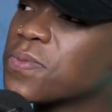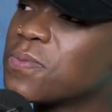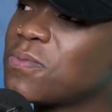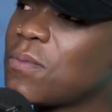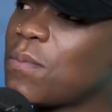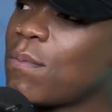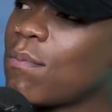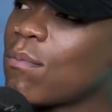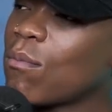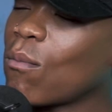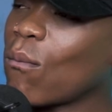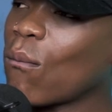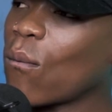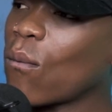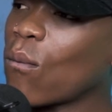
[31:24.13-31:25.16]
There I'm
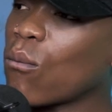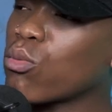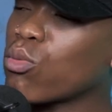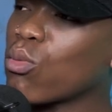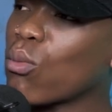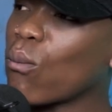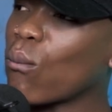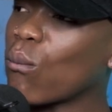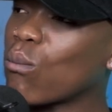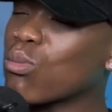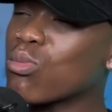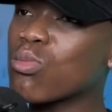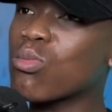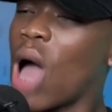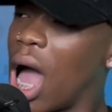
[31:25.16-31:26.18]
with you.
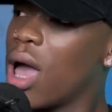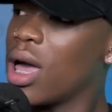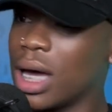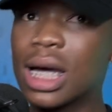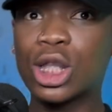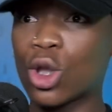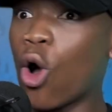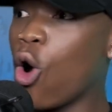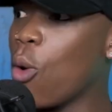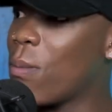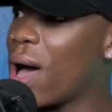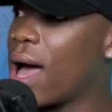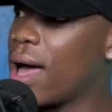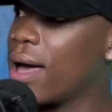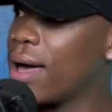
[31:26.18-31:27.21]
I'm
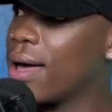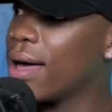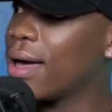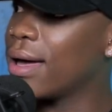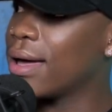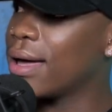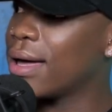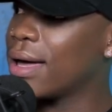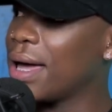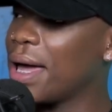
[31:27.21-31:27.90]
with you. Just start.